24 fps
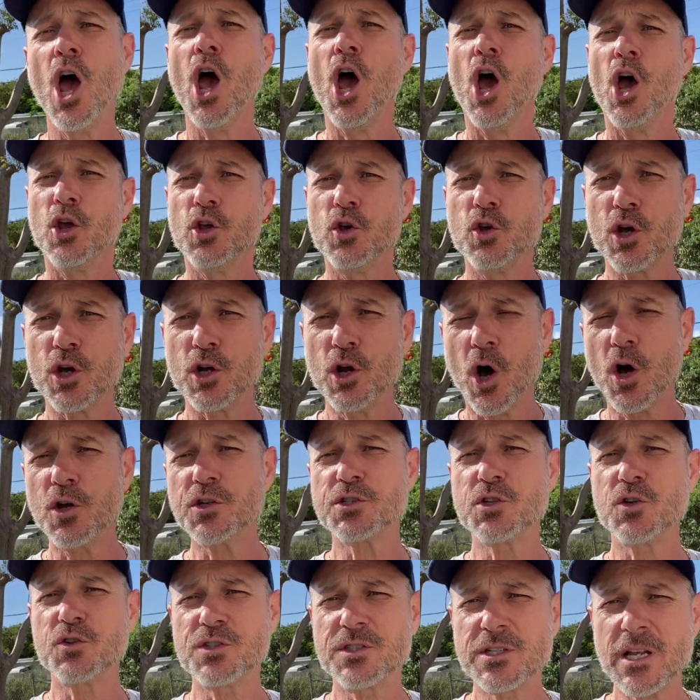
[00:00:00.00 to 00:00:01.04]
you can
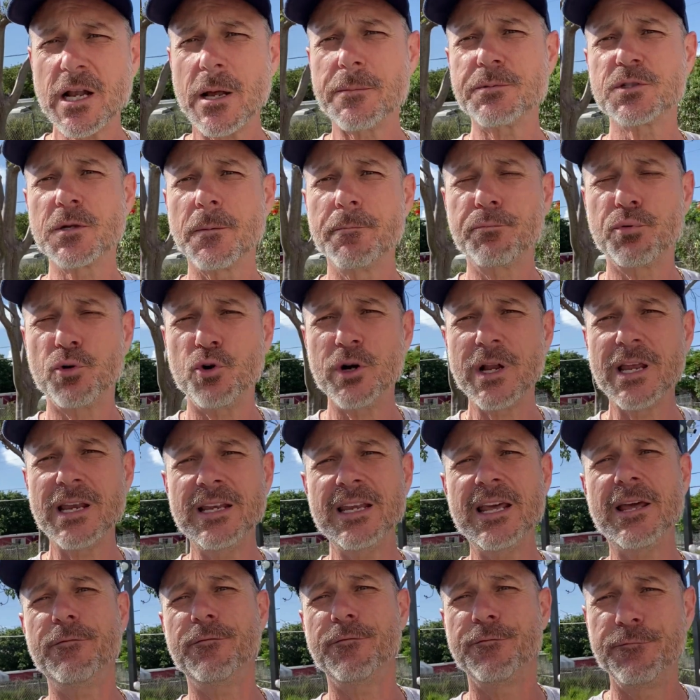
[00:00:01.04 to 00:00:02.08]
also set up some pretty
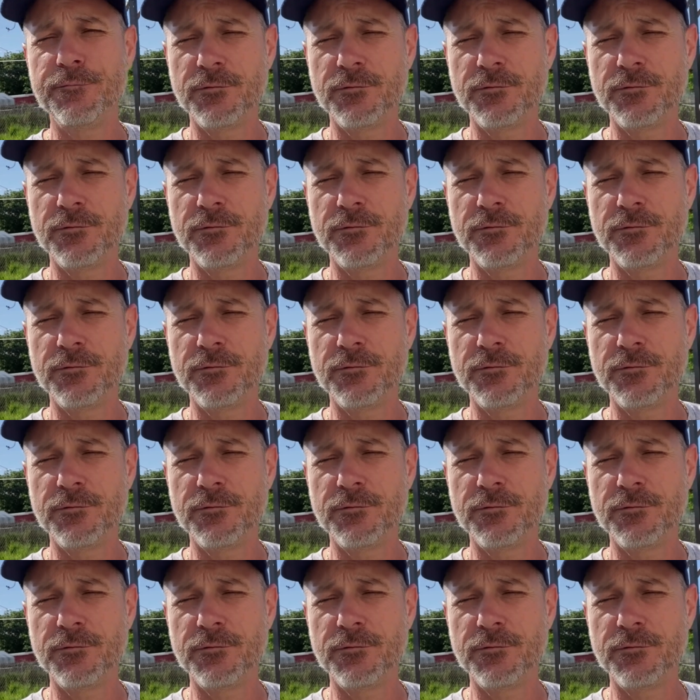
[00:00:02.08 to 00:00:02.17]
neat